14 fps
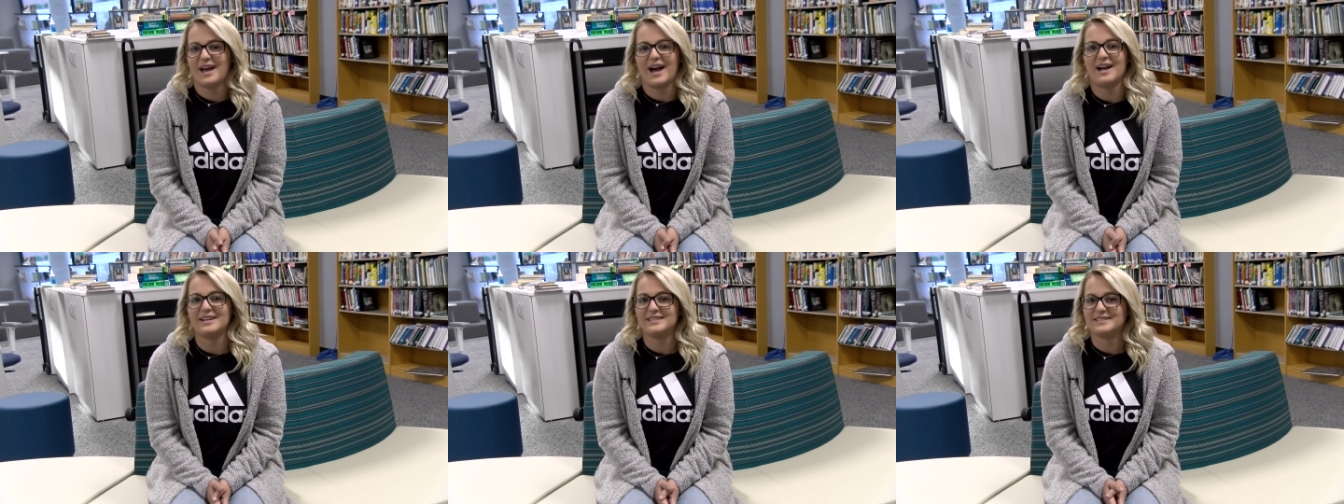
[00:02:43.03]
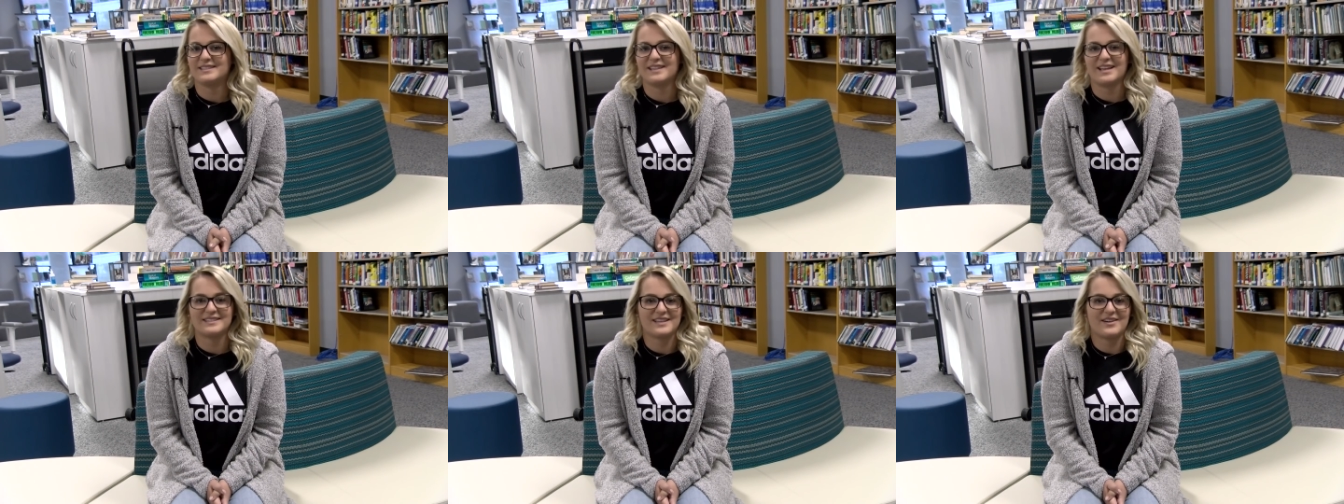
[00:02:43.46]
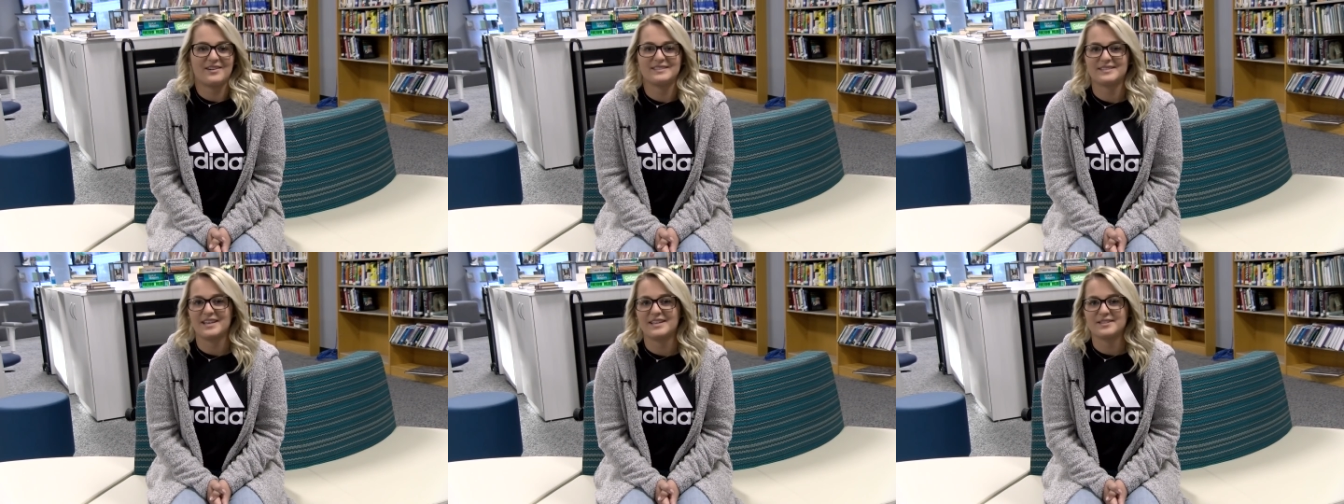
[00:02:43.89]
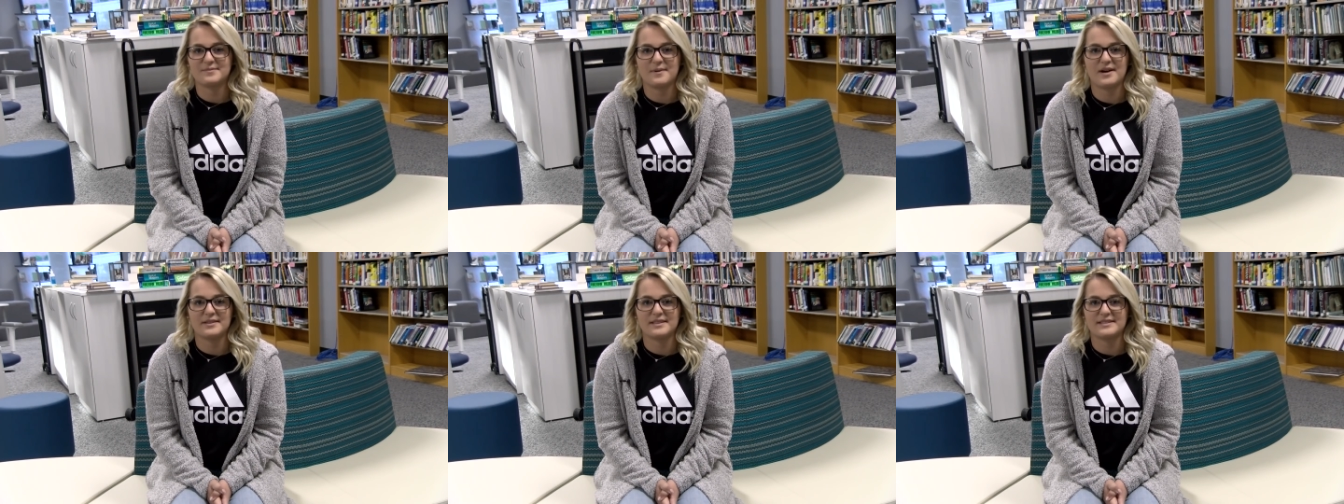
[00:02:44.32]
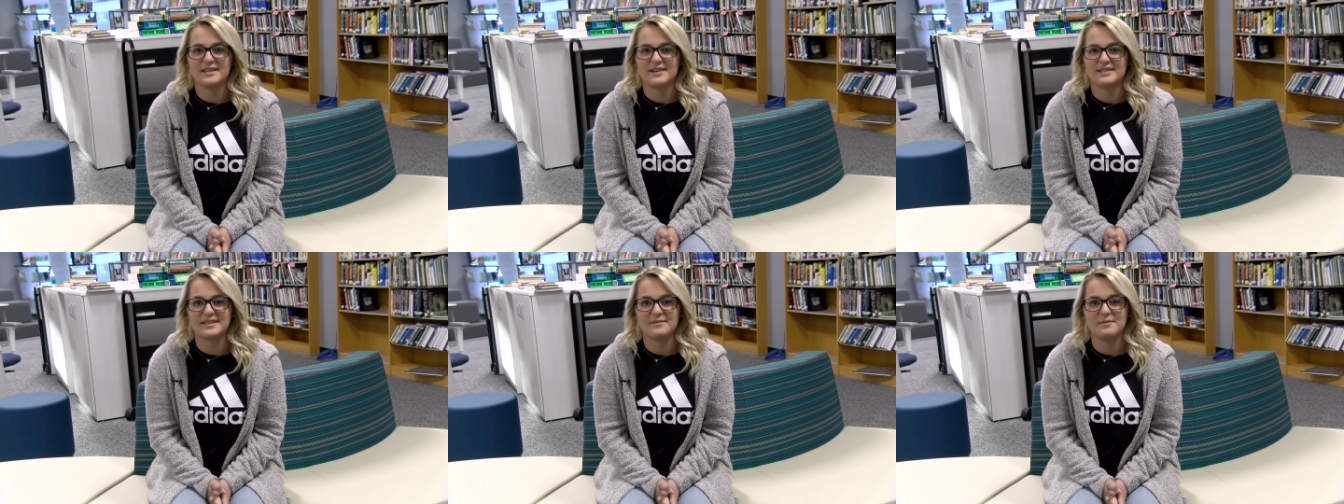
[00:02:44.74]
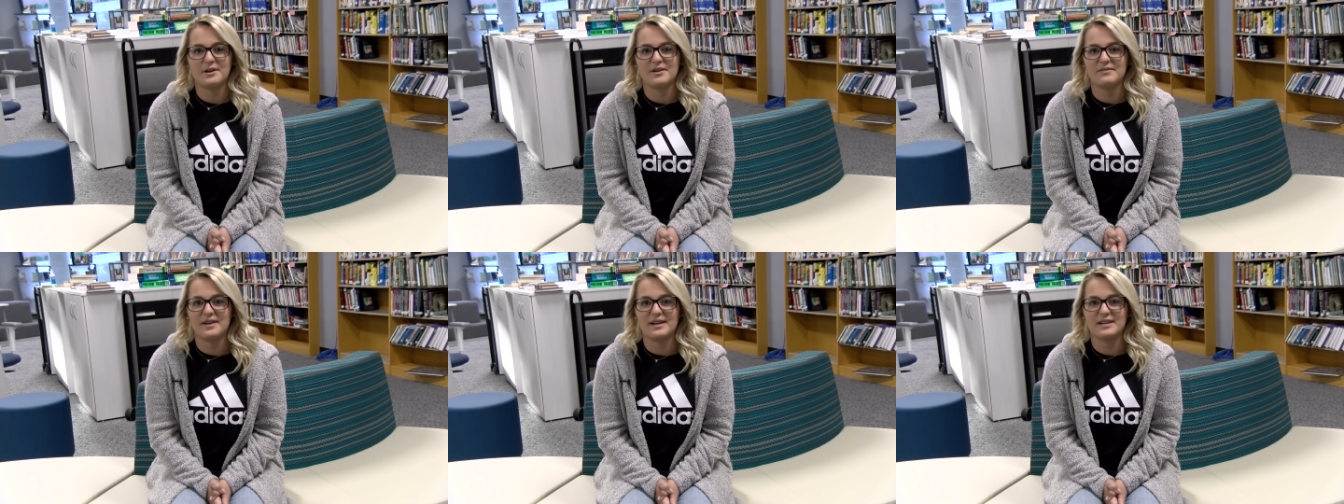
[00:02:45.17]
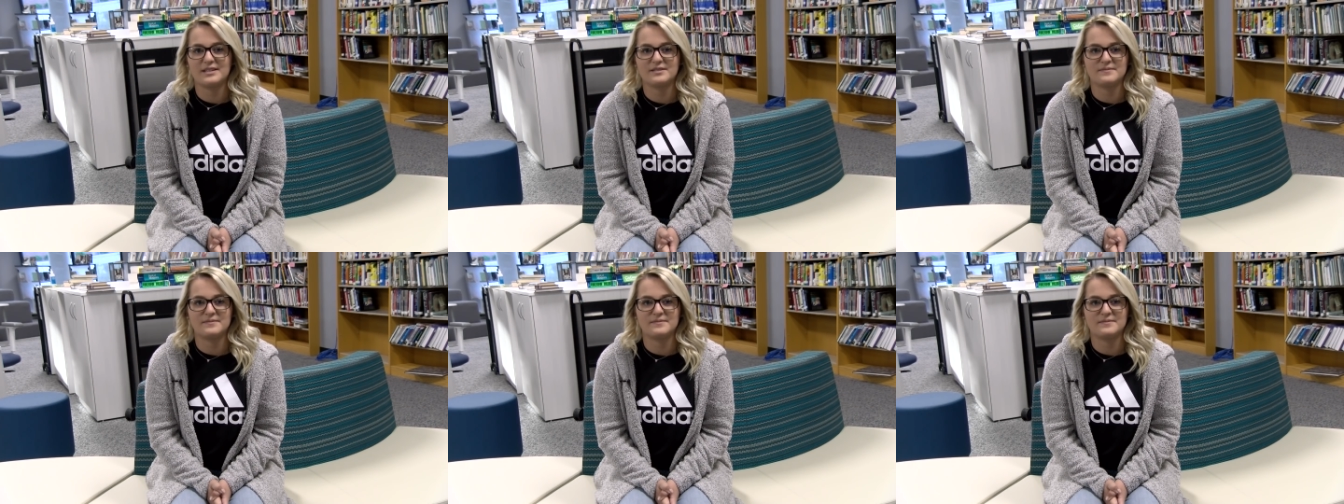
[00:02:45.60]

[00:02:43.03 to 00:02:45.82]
I just that's how I stay inspired. That's how I stay motivated.